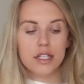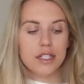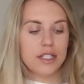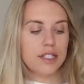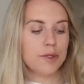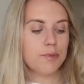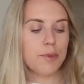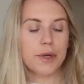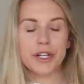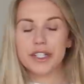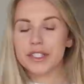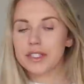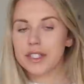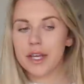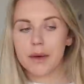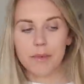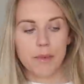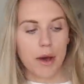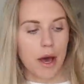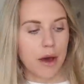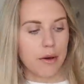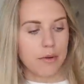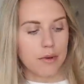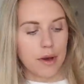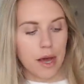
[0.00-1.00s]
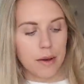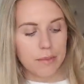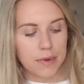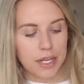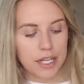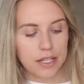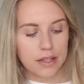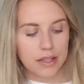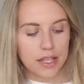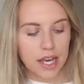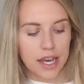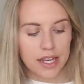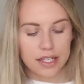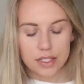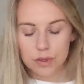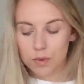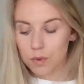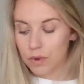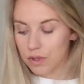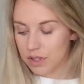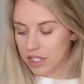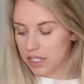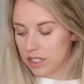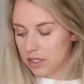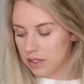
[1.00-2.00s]
spring summer i mean that is
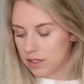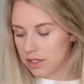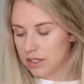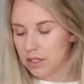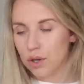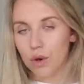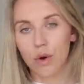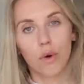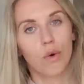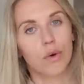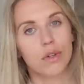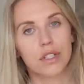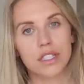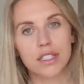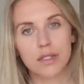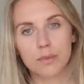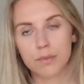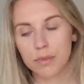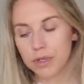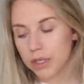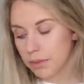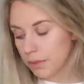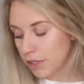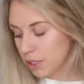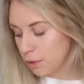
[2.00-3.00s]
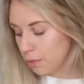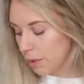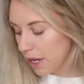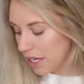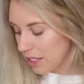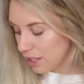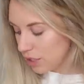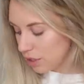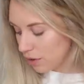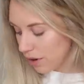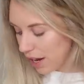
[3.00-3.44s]
what this haul is pretty much based